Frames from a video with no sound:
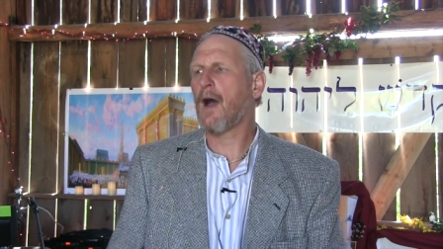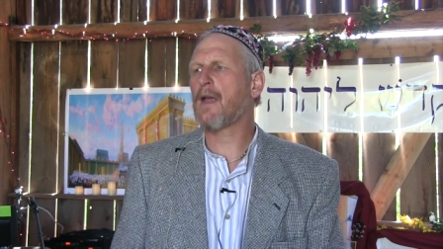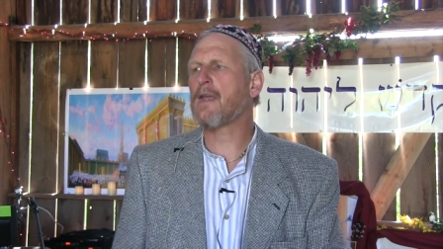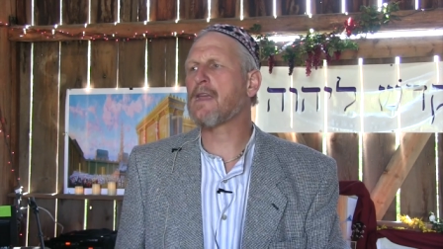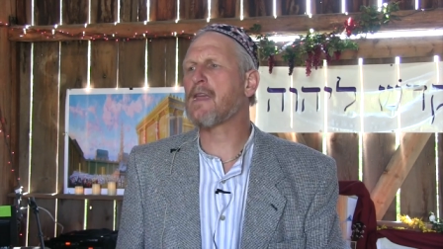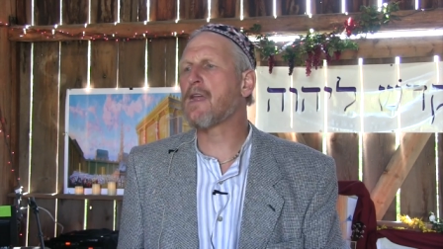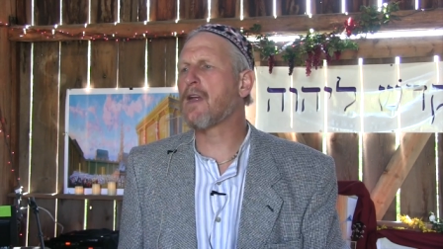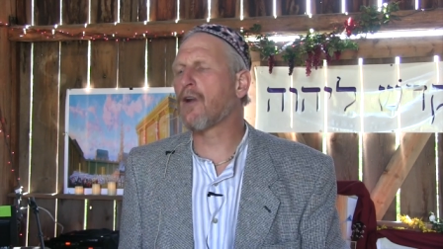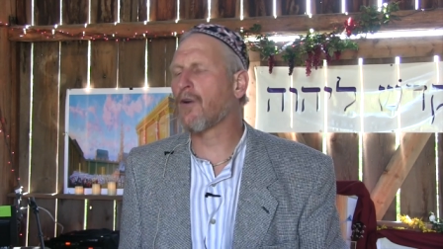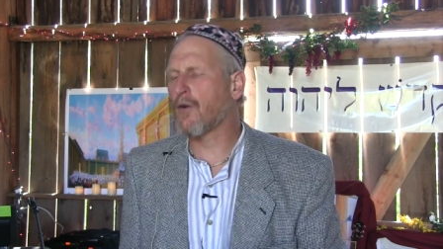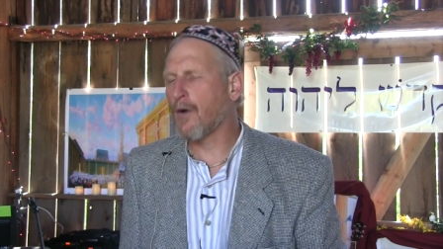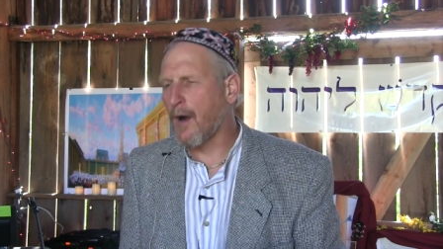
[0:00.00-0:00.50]
a
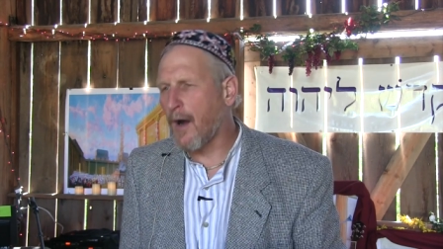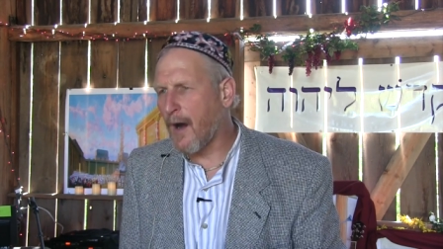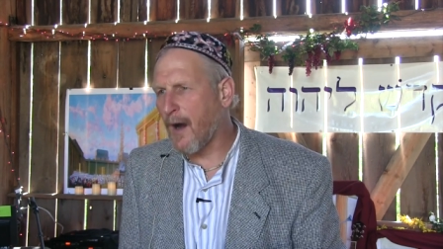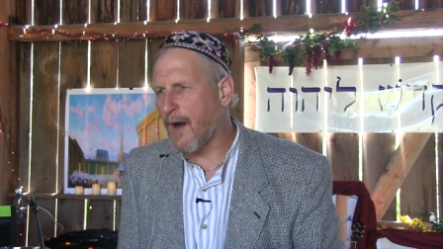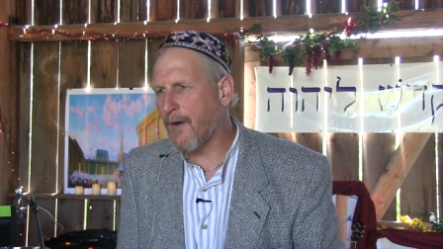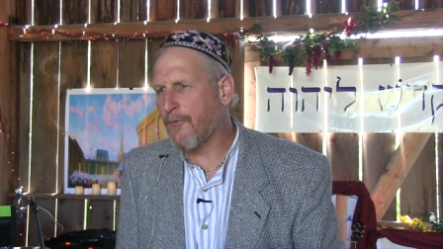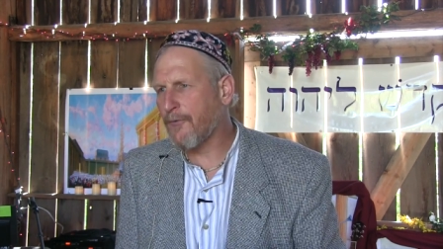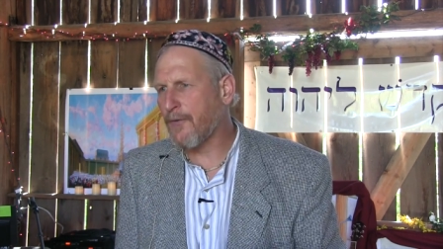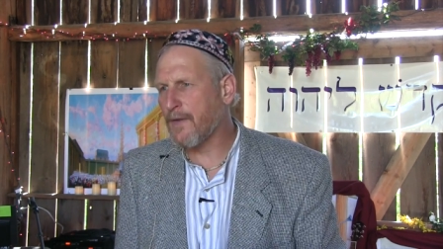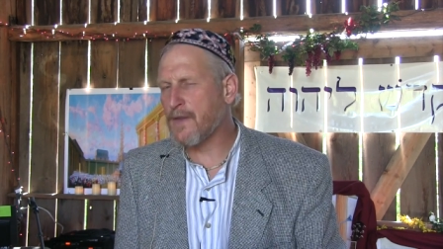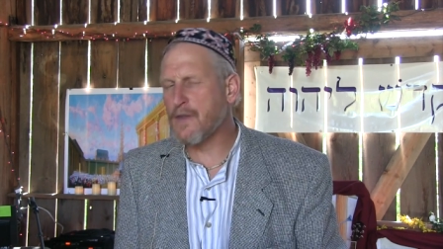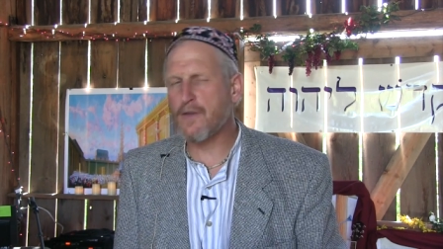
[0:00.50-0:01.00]
year
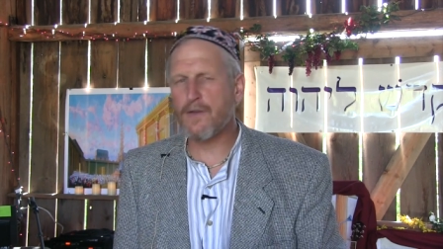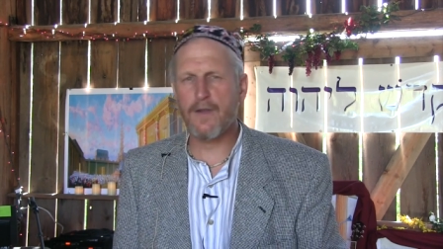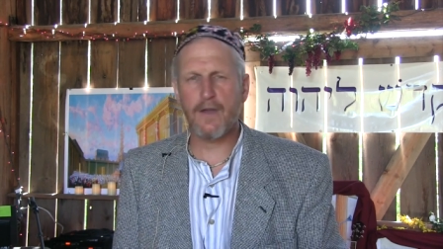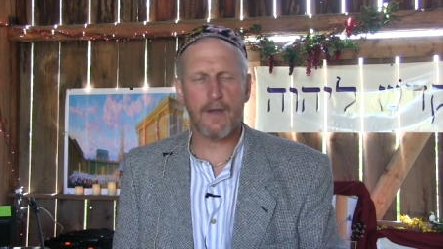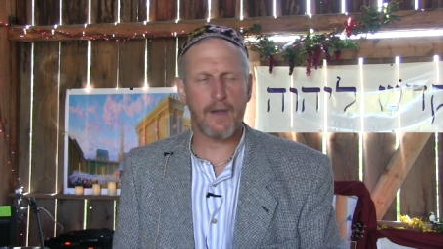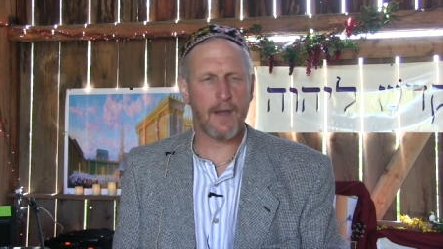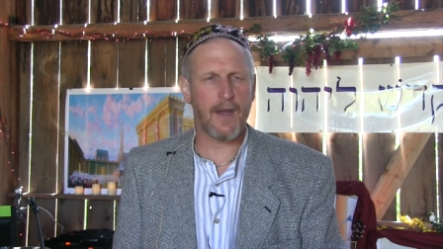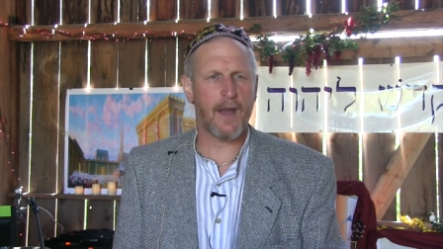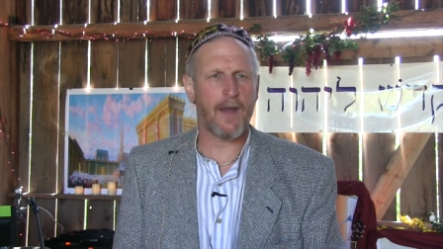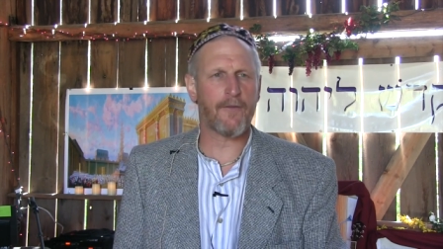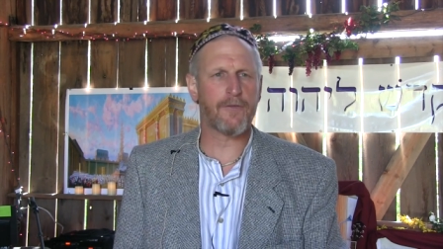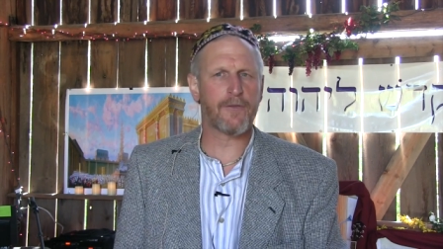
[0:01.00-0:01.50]
off and you
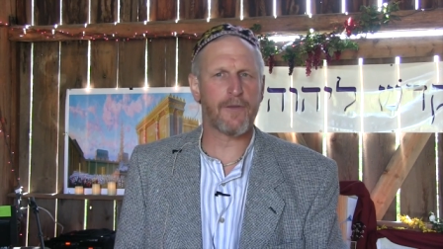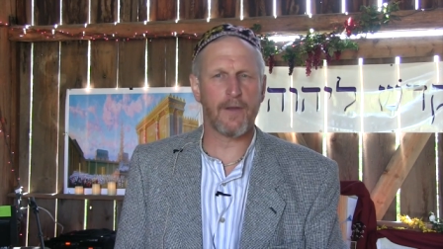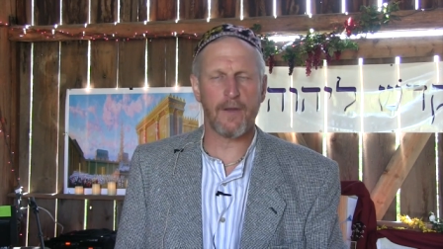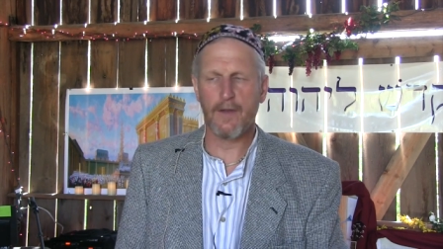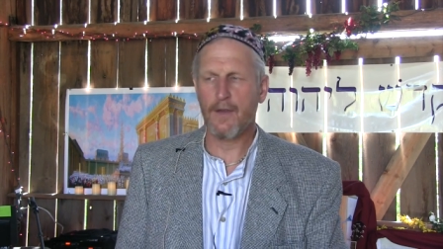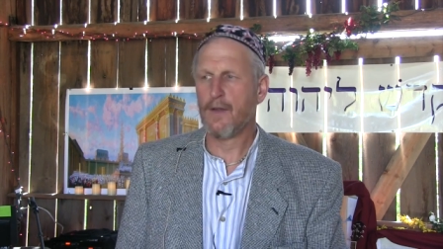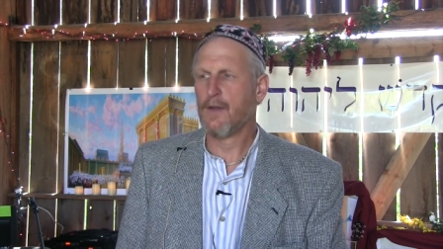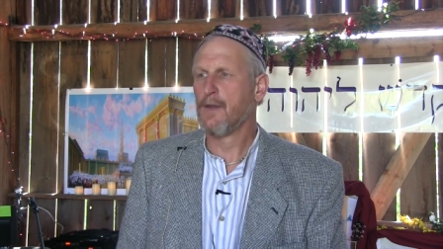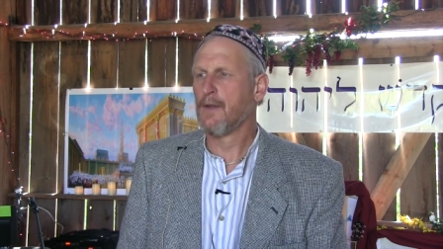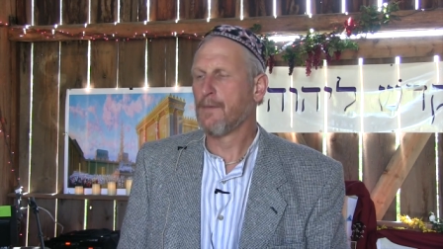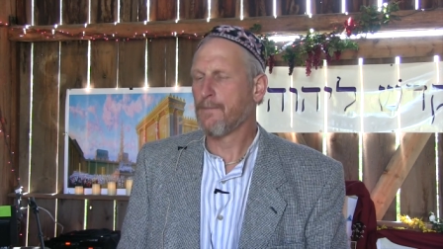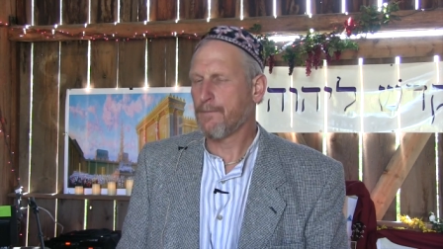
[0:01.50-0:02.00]
didn't have to